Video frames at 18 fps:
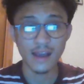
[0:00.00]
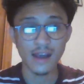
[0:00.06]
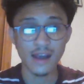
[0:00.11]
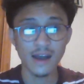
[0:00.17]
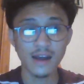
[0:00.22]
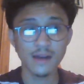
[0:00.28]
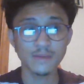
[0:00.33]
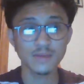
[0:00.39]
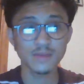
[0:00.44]

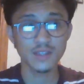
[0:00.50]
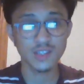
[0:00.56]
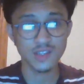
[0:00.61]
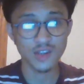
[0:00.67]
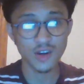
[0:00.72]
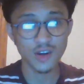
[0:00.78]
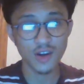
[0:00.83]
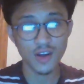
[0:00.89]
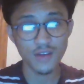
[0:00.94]
To
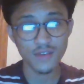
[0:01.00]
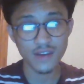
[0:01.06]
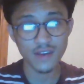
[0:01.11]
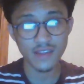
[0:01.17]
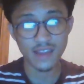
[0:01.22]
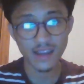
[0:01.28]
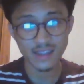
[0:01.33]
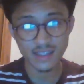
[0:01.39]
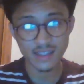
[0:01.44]
start off, I'd
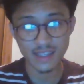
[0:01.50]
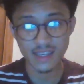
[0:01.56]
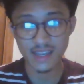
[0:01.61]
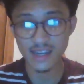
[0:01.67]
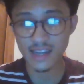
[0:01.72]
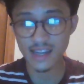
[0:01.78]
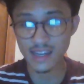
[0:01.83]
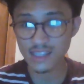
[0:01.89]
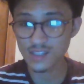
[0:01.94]
like to
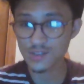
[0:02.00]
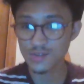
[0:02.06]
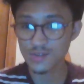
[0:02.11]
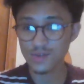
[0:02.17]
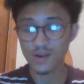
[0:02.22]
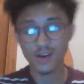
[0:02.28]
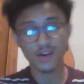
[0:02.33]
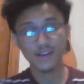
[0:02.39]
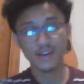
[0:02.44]
connect to
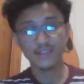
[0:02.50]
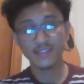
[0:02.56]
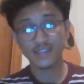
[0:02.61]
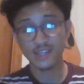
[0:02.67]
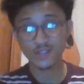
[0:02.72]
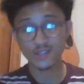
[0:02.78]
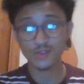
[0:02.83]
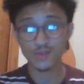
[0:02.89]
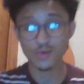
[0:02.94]
our
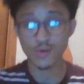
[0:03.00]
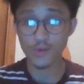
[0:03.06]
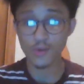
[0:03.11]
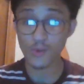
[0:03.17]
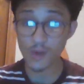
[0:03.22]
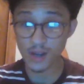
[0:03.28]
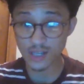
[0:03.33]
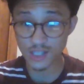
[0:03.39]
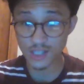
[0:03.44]
essential
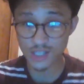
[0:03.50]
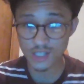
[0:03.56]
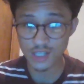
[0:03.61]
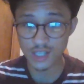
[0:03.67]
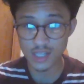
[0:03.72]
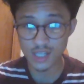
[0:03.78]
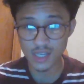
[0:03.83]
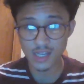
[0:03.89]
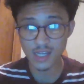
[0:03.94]

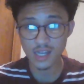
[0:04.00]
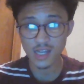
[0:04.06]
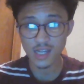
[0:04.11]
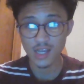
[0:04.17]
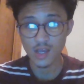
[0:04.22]
question,